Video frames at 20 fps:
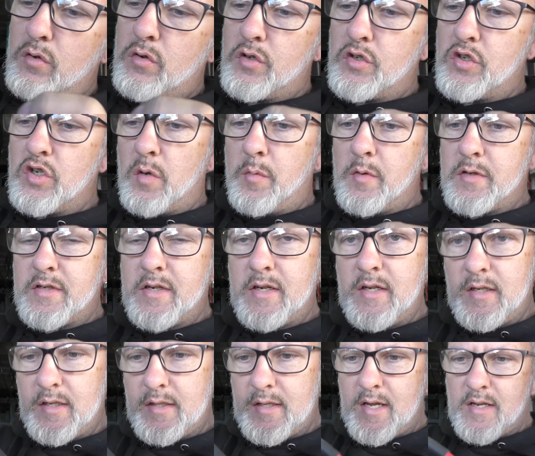good job of
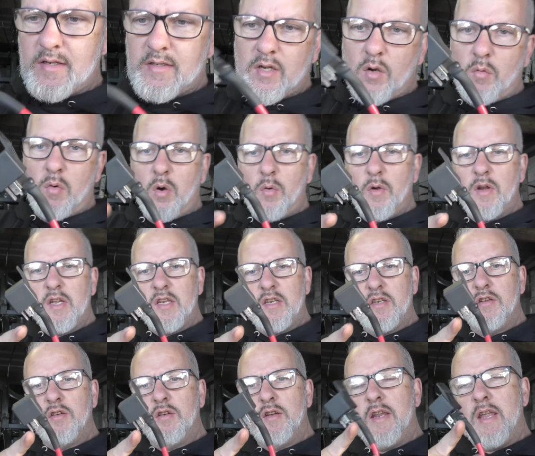sealing that. So what we need
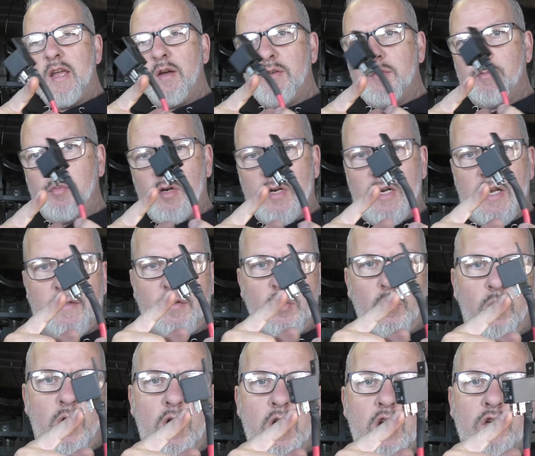to do now is put another
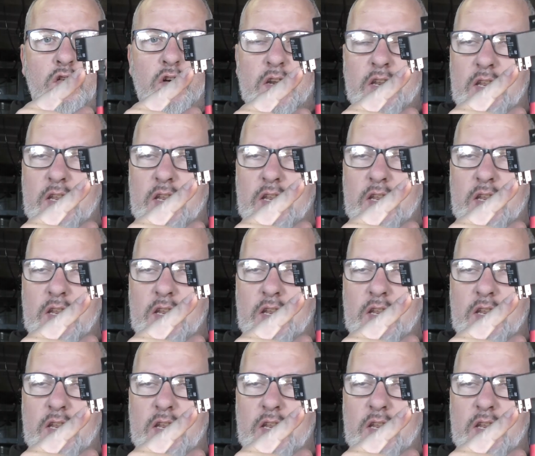wire on